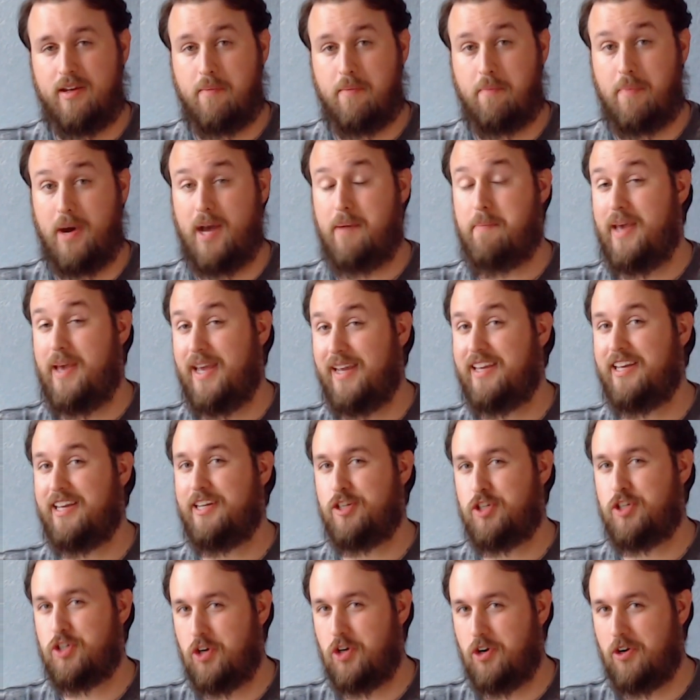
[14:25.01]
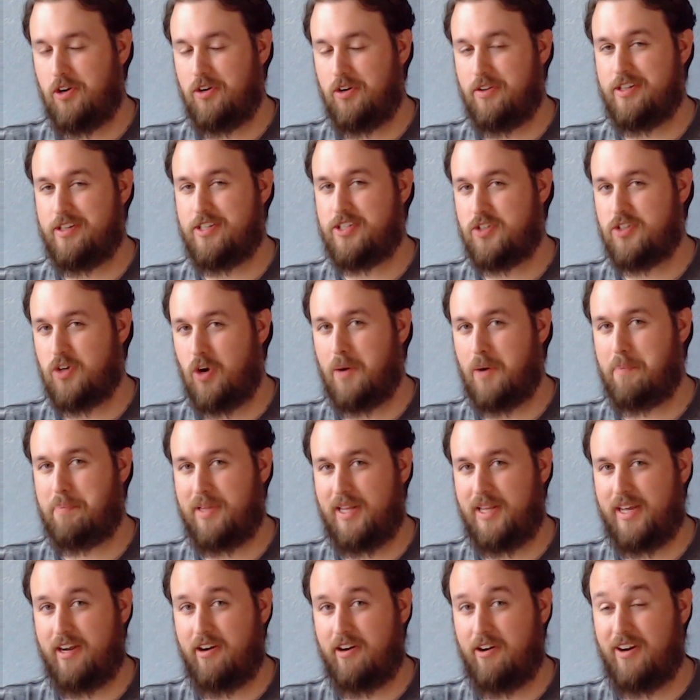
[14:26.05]
by making sure the star
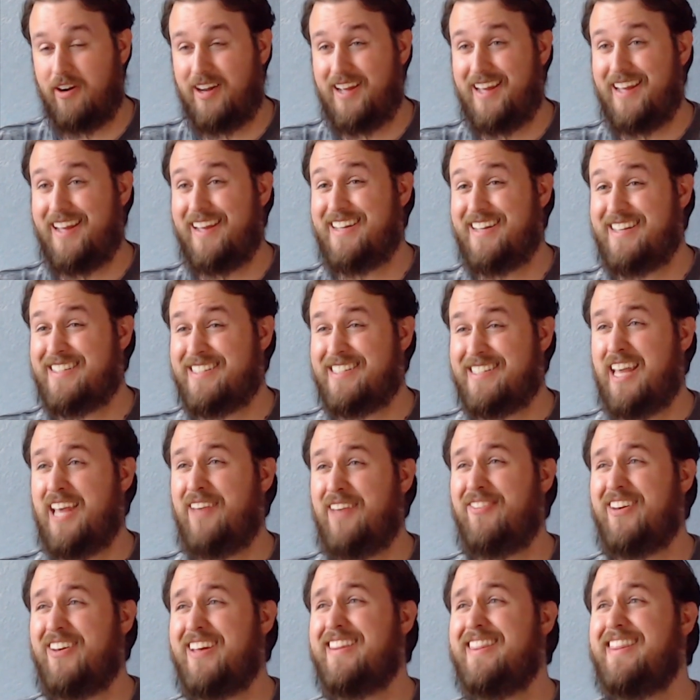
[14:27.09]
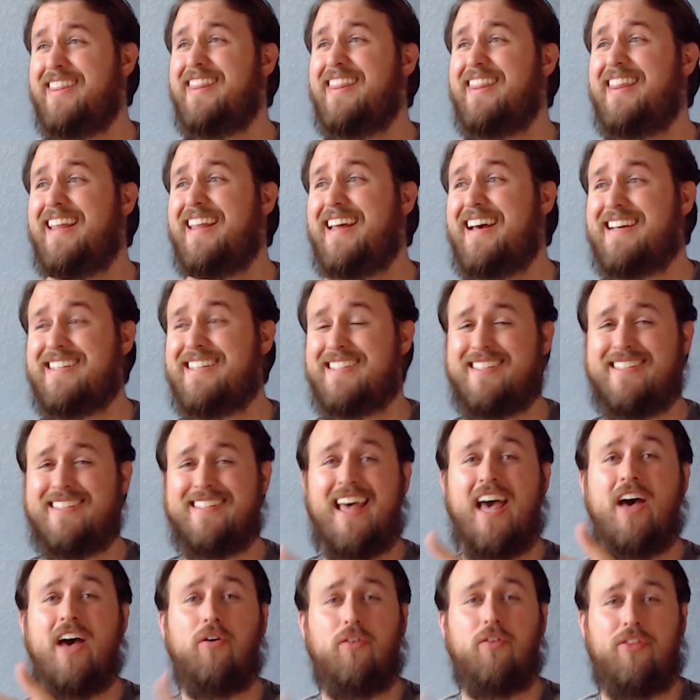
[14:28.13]
player is even
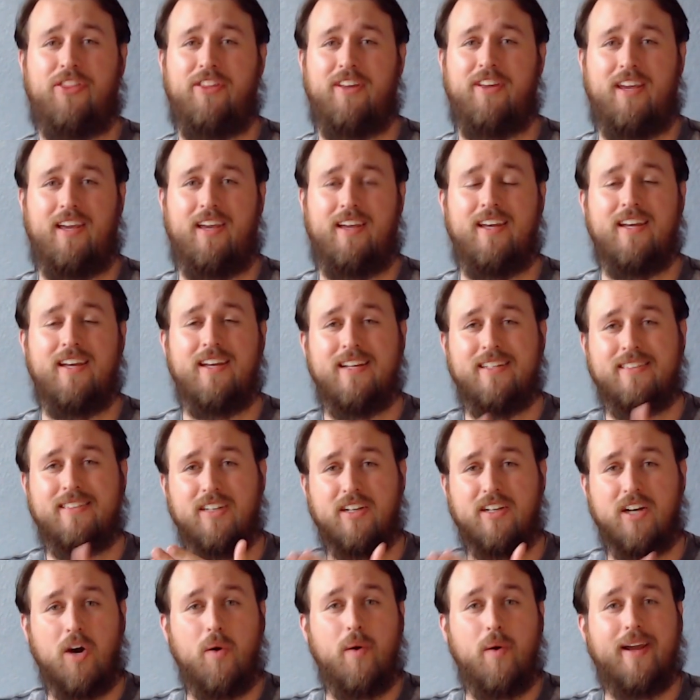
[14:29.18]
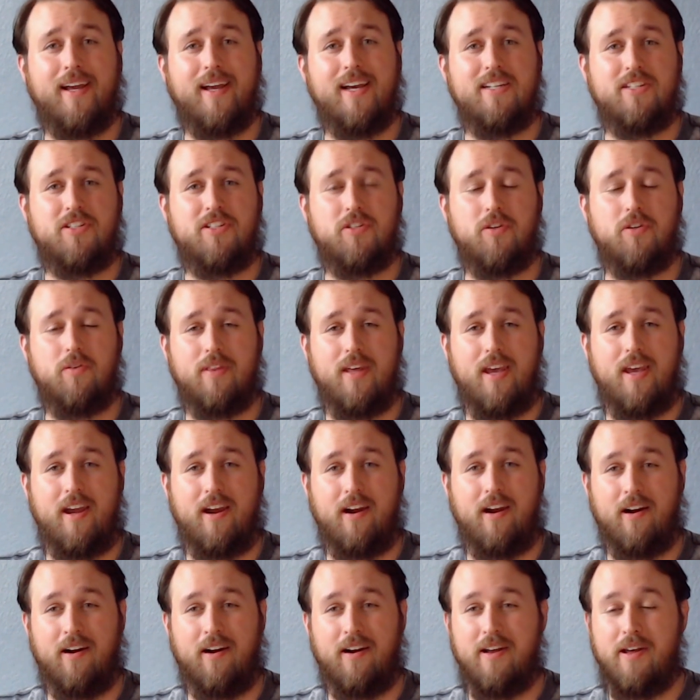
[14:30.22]
less healthy to go against you
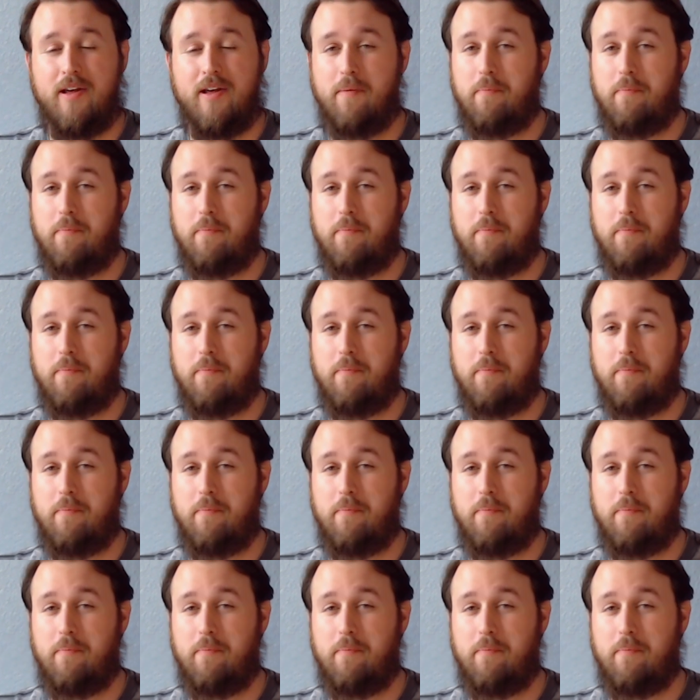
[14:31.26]
there.